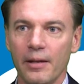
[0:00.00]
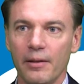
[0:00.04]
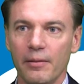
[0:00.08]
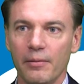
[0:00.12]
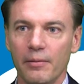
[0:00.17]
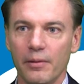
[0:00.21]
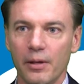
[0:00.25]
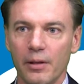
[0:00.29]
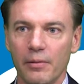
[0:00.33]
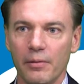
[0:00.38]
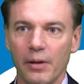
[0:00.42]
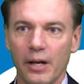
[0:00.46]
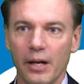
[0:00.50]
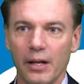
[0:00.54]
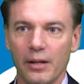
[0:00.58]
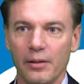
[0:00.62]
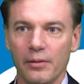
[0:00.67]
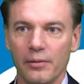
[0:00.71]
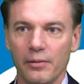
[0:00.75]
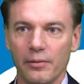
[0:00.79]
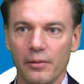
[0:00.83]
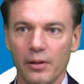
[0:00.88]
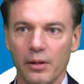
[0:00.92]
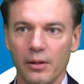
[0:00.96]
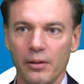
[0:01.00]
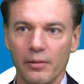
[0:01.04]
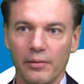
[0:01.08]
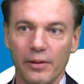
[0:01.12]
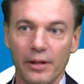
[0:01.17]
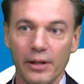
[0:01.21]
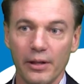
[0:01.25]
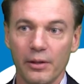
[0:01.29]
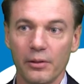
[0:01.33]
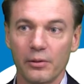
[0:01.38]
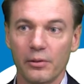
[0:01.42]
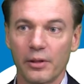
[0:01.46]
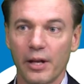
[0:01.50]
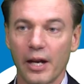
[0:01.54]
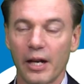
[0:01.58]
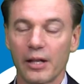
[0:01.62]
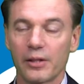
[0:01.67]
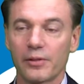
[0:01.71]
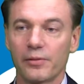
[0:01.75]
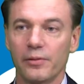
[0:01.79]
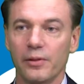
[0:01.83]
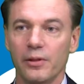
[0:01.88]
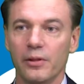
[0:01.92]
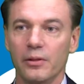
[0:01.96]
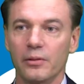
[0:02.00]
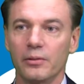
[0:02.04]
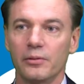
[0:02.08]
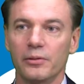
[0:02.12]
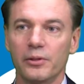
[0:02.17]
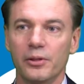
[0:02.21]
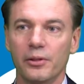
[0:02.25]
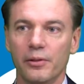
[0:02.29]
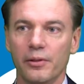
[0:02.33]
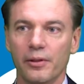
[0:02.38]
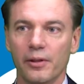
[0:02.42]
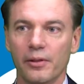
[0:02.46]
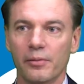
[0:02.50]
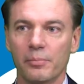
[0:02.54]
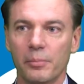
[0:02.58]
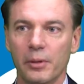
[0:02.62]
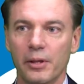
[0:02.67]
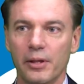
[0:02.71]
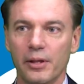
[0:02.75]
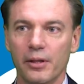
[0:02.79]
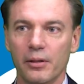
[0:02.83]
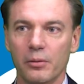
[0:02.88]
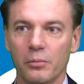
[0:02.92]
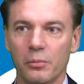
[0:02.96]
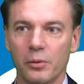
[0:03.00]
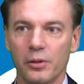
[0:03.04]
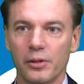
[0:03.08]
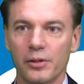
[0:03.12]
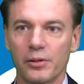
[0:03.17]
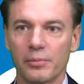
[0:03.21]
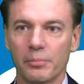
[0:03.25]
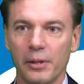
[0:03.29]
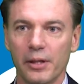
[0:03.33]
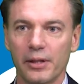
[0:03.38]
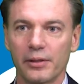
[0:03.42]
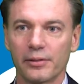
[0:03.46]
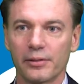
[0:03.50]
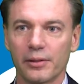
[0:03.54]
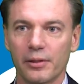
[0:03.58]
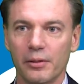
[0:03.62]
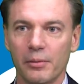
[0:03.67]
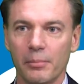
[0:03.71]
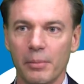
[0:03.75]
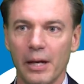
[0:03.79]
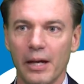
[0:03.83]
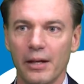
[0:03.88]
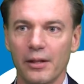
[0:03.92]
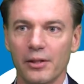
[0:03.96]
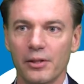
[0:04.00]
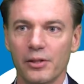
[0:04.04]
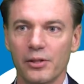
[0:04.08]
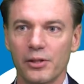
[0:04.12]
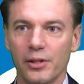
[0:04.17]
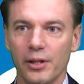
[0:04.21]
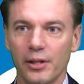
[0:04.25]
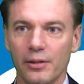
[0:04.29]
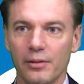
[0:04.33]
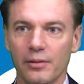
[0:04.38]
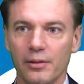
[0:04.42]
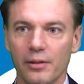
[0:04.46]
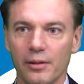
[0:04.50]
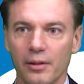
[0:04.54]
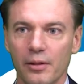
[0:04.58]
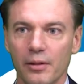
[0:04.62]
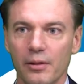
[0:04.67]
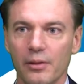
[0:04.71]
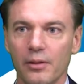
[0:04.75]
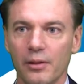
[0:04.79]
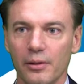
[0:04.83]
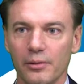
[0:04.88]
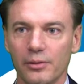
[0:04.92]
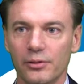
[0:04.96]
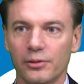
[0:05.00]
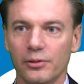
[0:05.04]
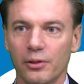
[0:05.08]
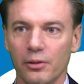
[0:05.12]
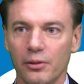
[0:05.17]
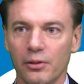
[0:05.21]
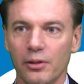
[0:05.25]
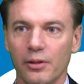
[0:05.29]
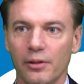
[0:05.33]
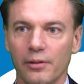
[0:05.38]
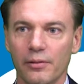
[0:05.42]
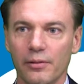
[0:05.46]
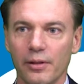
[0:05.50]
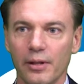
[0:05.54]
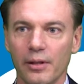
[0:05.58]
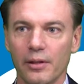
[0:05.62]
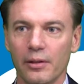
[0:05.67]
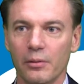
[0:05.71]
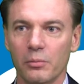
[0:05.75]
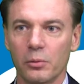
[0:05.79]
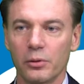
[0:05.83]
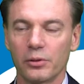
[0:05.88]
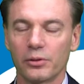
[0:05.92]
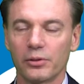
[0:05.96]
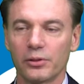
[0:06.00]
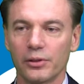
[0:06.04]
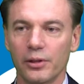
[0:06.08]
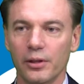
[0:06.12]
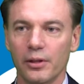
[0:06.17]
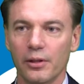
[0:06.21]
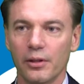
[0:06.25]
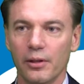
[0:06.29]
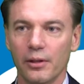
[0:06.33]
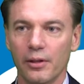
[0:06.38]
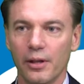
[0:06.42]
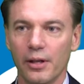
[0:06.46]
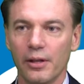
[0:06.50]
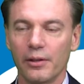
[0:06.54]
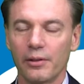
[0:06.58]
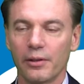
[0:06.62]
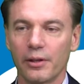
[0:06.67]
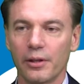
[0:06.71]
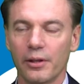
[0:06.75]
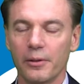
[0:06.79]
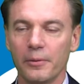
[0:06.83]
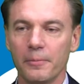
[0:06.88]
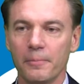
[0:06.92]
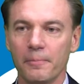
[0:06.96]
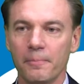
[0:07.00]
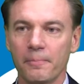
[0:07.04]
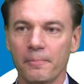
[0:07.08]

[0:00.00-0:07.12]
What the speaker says: We have had a very good cash flow during this period, which makes our balance sheet stronger than it was a year ago.